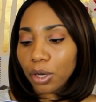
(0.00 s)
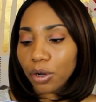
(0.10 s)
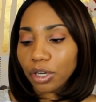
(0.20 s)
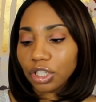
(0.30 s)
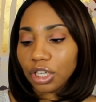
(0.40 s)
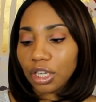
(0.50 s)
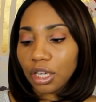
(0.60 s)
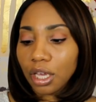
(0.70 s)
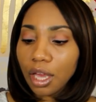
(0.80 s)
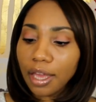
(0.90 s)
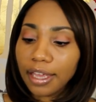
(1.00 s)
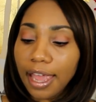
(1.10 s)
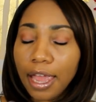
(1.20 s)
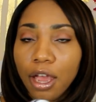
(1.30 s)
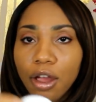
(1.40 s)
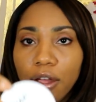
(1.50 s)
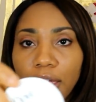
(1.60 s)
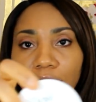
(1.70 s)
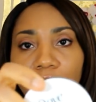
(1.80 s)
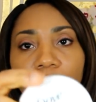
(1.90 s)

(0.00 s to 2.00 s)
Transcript: Nourishing Care, and